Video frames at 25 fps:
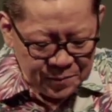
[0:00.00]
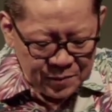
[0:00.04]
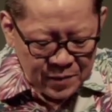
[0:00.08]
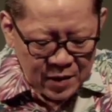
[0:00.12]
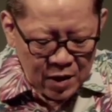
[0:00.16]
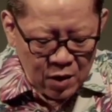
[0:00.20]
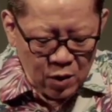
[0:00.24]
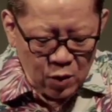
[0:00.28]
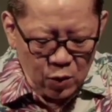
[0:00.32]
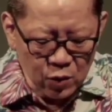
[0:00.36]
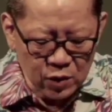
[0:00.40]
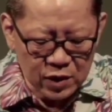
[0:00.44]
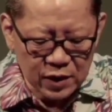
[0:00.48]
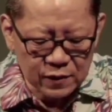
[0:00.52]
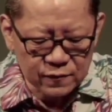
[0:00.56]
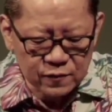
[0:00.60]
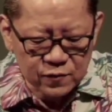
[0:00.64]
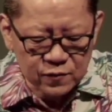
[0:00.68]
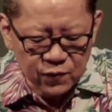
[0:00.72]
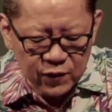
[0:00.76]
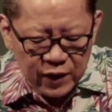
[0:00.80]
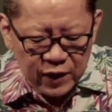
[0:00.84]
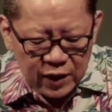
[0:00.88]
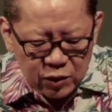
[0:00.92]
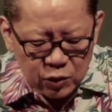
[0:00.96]
Who gives
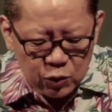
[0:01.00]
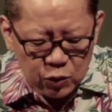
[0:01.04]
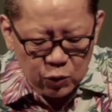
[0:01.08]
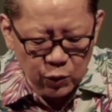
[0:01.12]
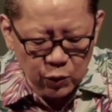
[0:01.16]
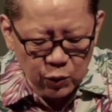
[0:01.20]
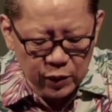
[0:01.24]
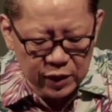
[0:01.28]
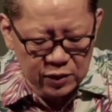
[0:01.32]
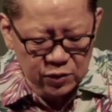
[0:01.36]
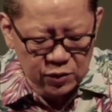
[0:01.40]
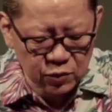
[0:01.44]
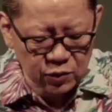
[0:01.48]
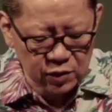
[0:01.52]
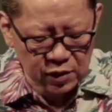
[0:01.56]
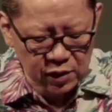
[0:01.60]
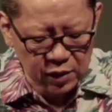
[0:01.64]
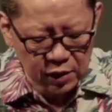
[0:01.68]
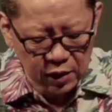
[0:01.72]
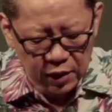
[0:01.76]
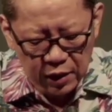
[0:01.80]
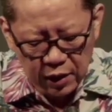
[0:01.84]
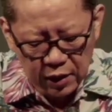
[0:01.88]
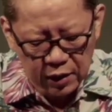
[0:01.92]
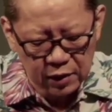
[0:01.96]
victory to
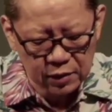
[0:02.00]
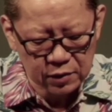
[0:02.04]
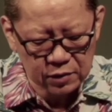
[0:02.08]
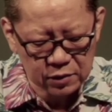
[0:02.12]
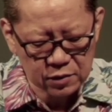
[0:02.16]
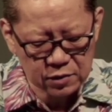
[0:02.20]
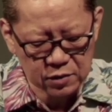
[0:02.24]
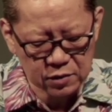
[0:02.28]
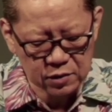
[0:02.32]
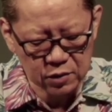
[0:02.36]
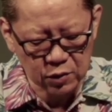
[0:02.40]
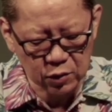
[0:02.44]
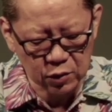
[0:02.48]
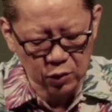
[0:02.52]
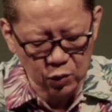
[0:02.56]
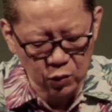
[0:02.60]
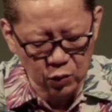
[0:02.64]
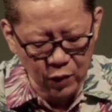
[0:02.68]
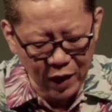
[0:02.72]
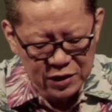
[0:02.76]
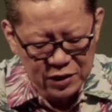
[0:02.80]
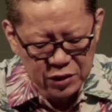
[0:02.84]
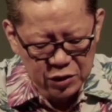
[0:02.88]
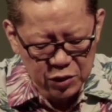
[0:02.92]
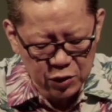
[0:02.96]
kings, who
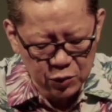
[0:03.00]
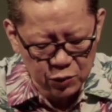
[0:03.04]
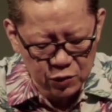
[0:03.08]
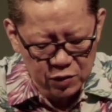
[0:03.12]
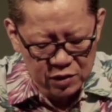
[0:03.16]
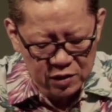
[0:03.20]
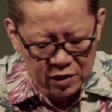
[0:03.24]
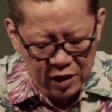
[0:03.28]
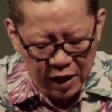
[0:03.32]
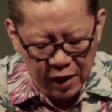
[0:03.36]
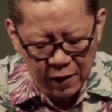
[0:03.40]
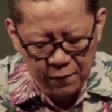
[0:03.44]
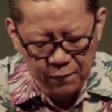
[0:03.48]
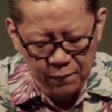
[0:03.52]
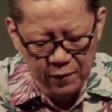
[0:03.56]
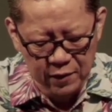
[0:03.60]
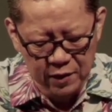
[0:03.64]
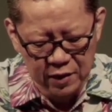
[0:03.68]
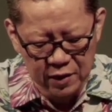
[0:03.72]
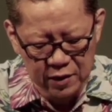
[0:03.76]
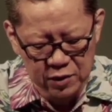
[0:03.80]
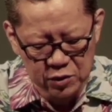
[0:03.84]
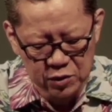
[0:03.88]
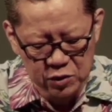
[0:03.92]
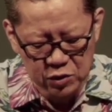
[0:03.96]
rescues David,
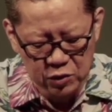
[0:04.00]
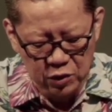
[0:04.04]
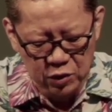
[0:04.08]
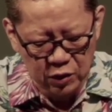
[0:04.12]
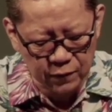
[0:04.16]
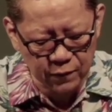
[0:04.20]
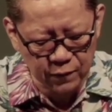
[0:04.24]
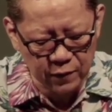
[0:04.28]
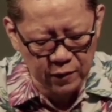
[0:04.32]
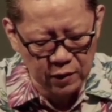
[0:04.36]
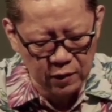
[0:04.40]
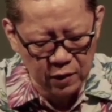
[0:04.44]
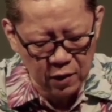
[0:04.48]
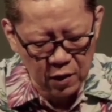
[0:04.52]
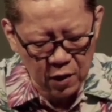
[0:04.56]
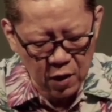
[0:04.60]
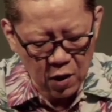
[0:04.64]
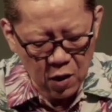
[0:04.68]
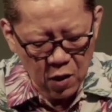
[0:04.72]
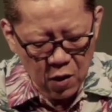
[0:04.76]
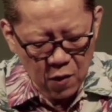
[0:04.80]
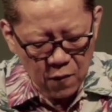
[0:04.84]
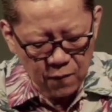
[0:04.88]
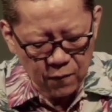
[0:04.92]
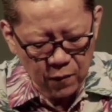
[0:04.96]
his servant,
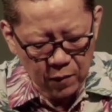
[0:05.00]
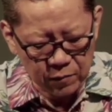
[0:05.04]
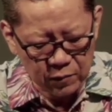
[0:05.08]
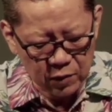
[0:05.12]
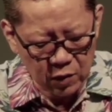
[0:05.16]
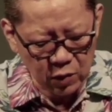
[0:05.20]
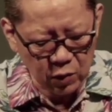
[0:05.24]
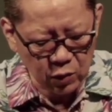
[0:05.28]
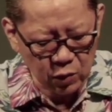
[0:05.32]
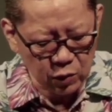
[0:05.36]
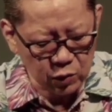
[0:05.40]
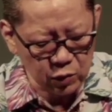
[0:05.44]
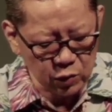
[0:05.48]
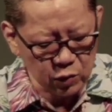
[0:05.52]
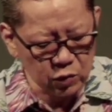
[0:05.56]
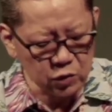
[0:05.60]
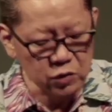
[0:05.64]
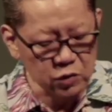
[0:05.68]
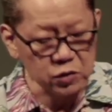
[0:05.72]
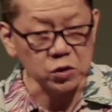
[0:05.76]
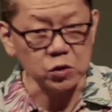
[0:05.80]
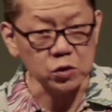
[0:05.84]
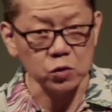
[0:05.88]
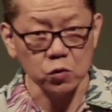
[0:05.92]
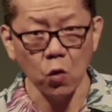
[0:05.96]
from the
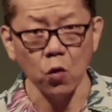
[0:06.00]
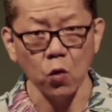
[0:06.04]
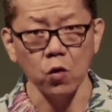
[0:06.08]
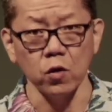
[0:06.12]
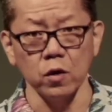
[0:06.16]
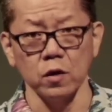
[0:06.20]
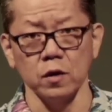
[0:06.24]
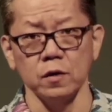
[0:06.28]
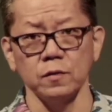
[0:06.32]
cruel sword.